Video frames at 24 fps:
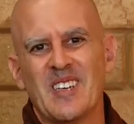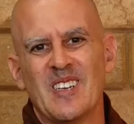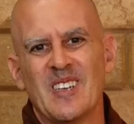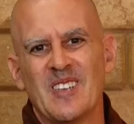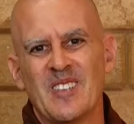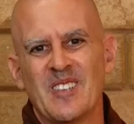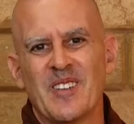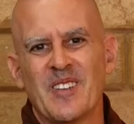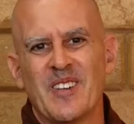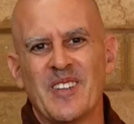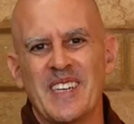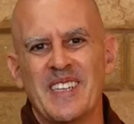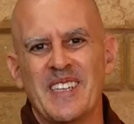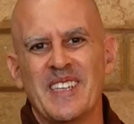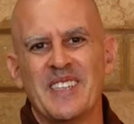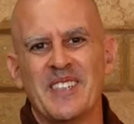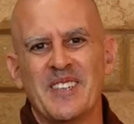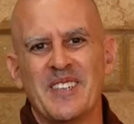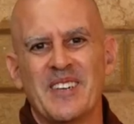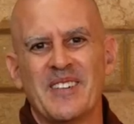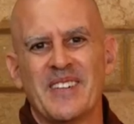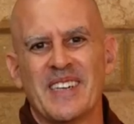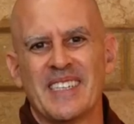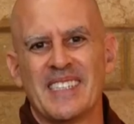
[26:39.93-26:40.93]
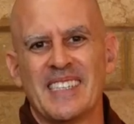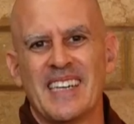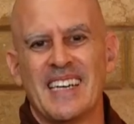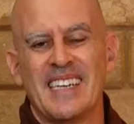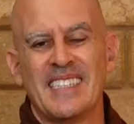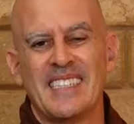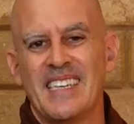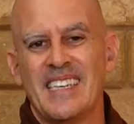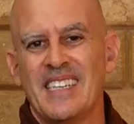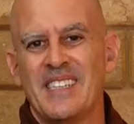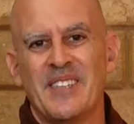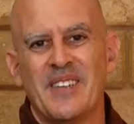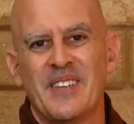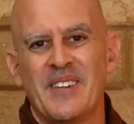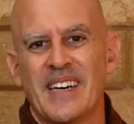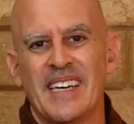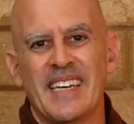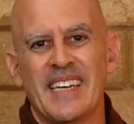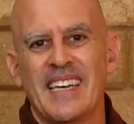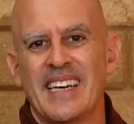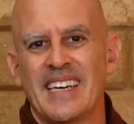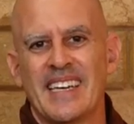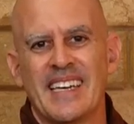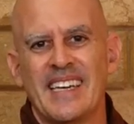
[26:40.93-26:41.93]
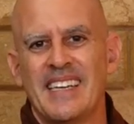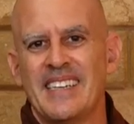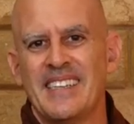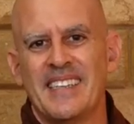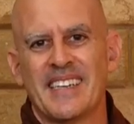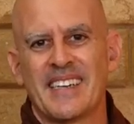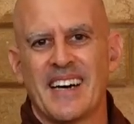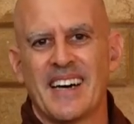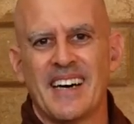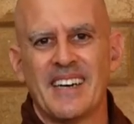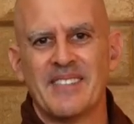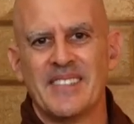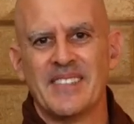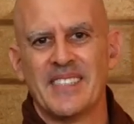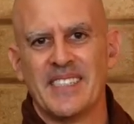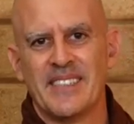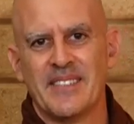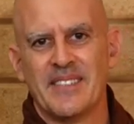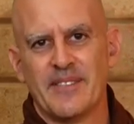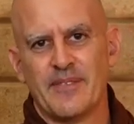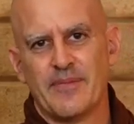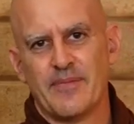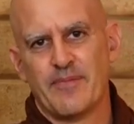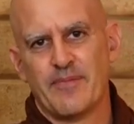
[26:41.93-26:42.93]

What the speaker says: the two of us. And I said, you know, I can't get in the car with you.